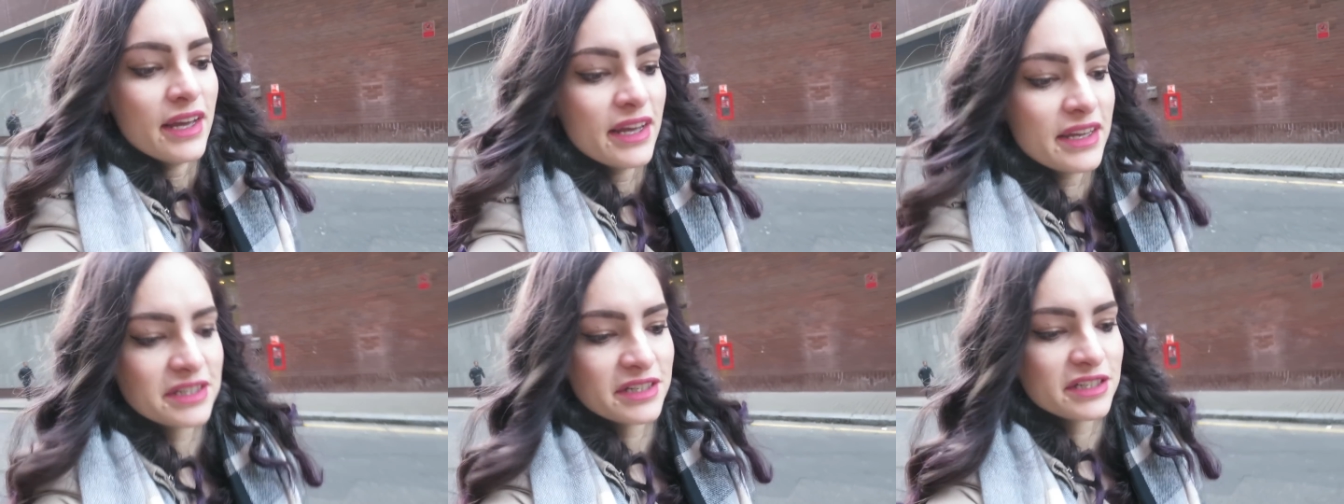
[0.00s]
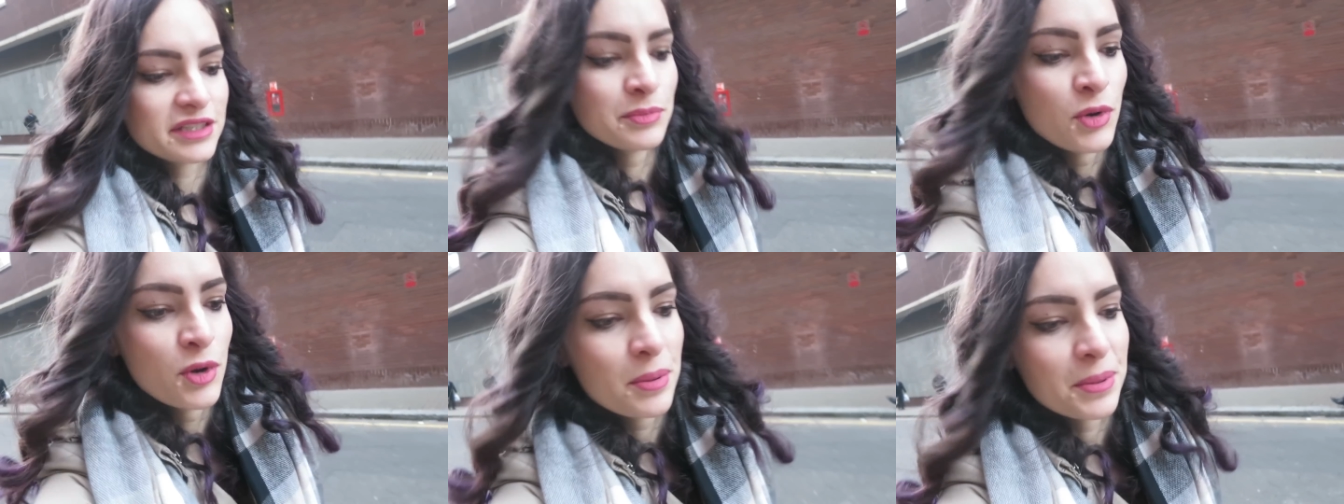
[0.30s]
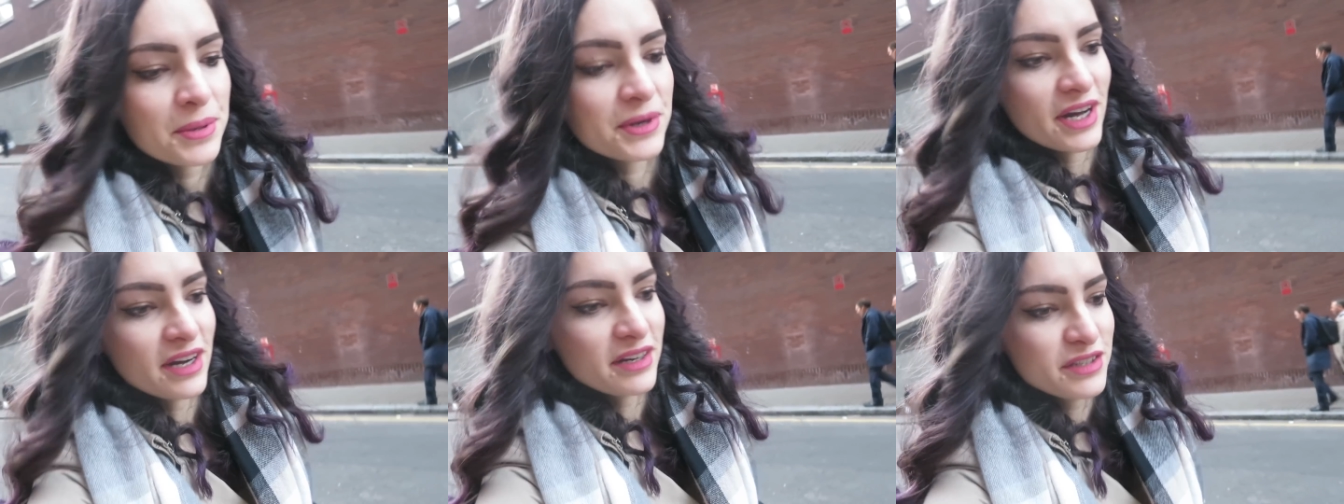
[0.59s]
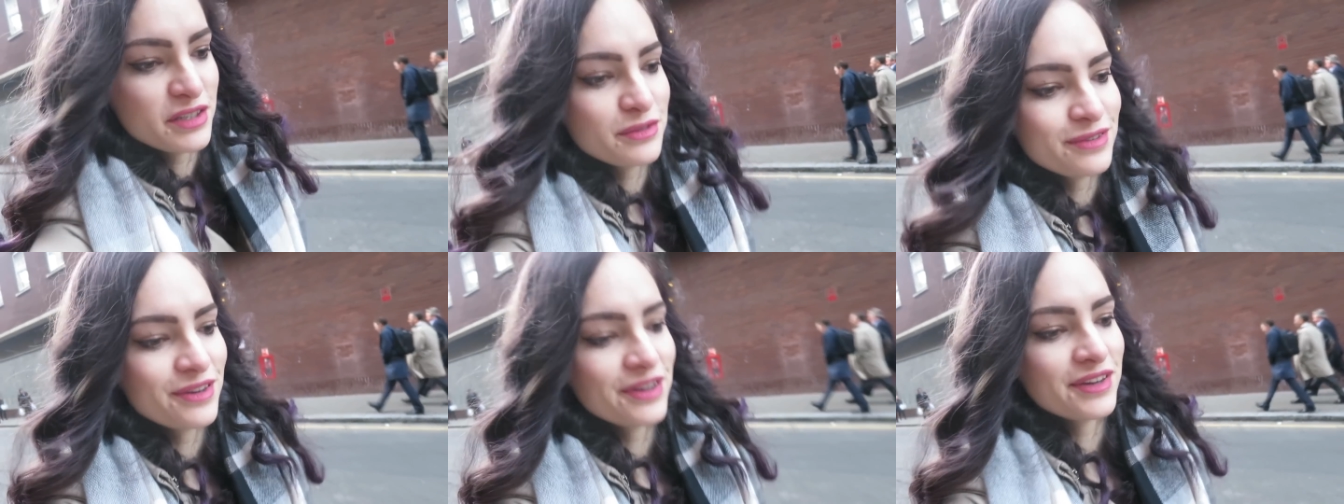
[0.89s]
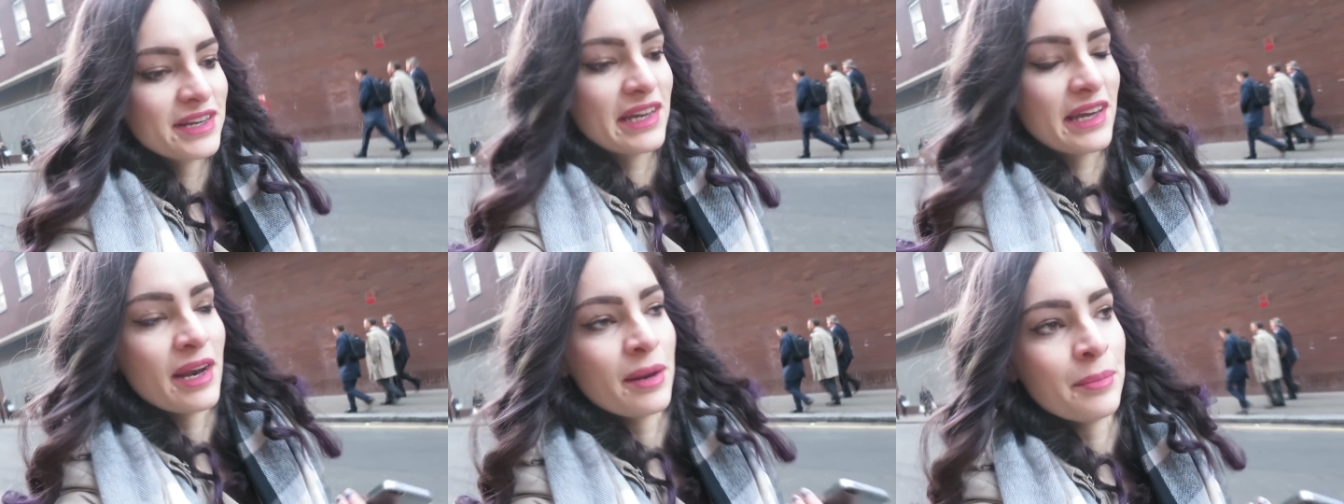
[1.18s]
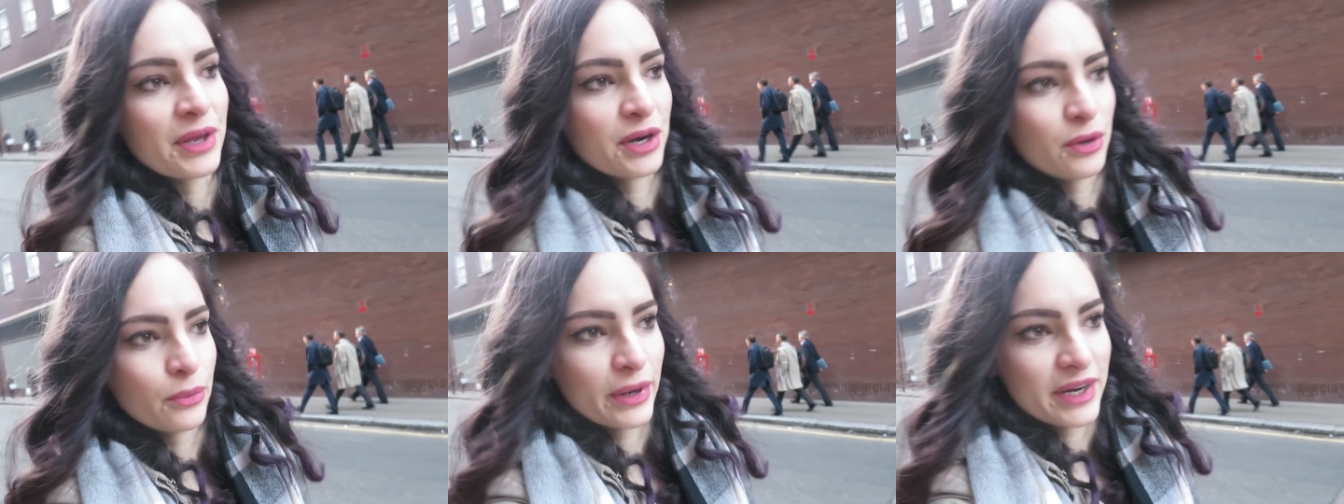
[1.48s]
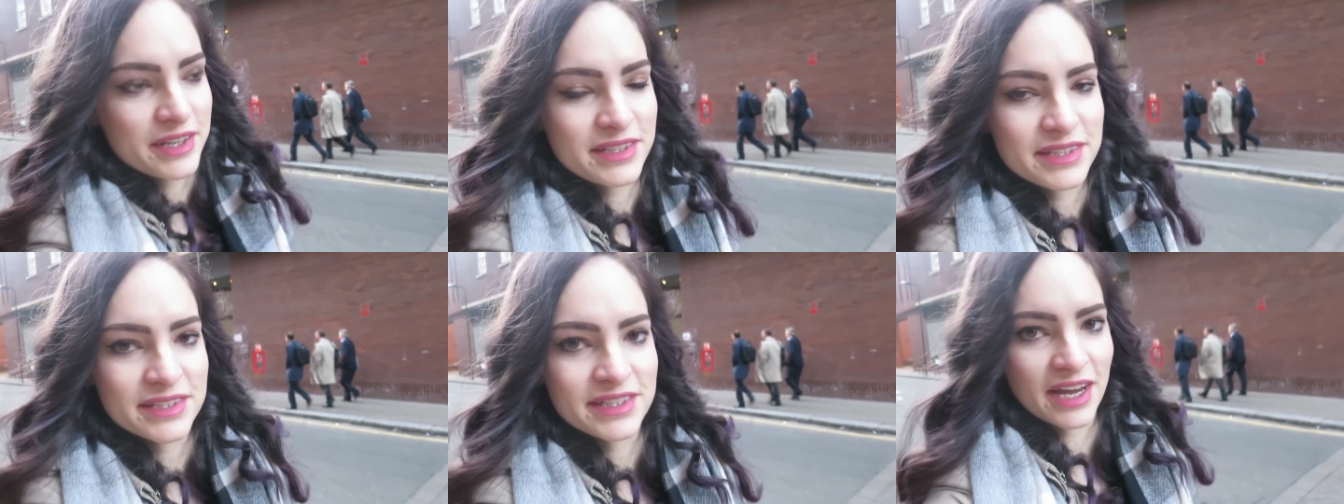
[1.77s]
it's just more productive and a better
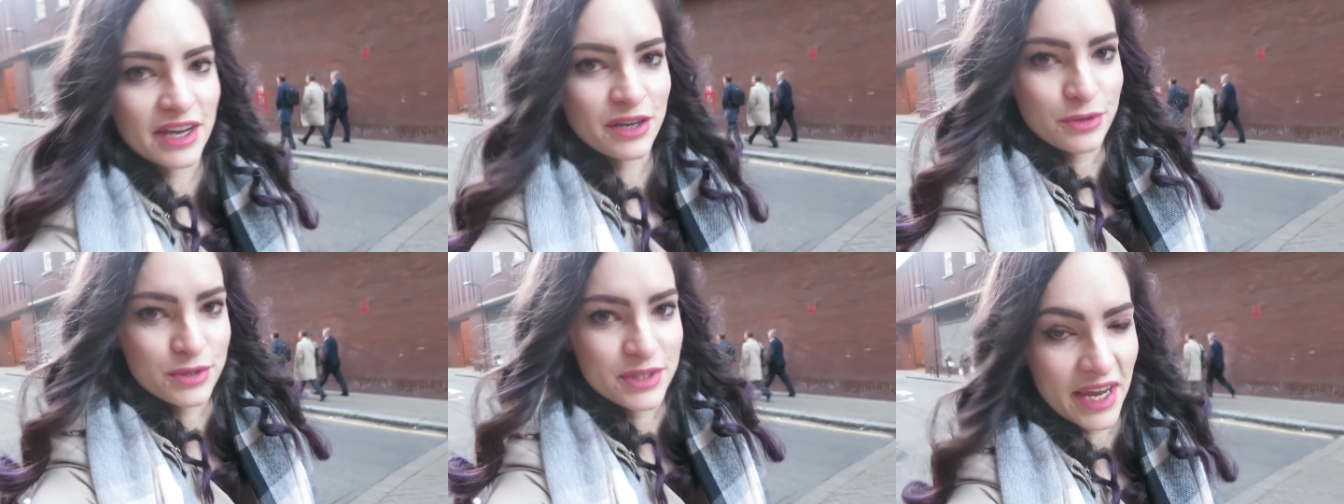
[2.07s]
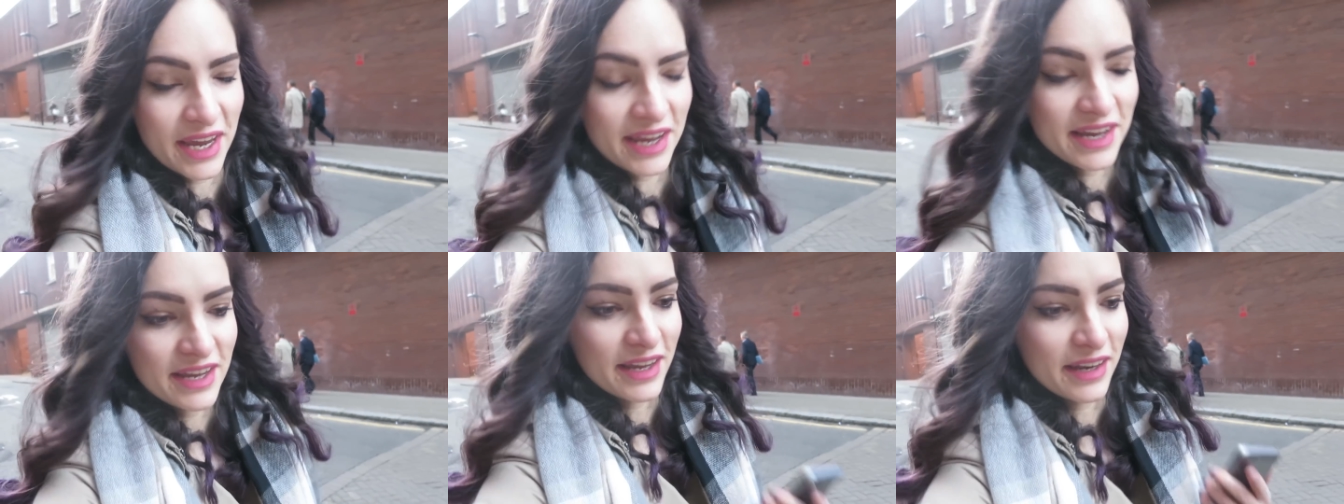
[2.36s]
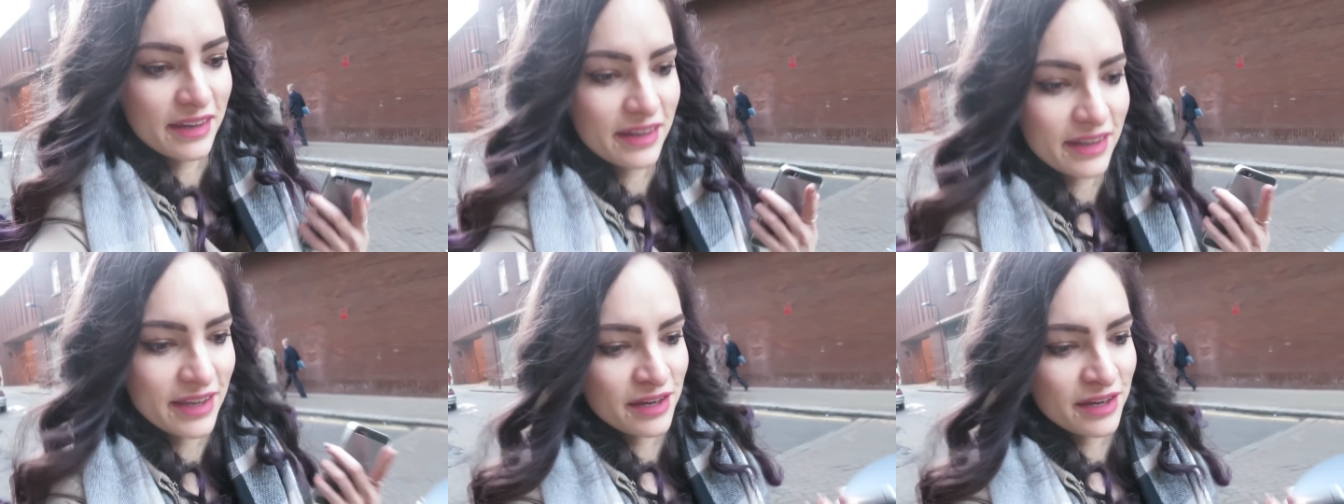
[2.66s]
way to start your day and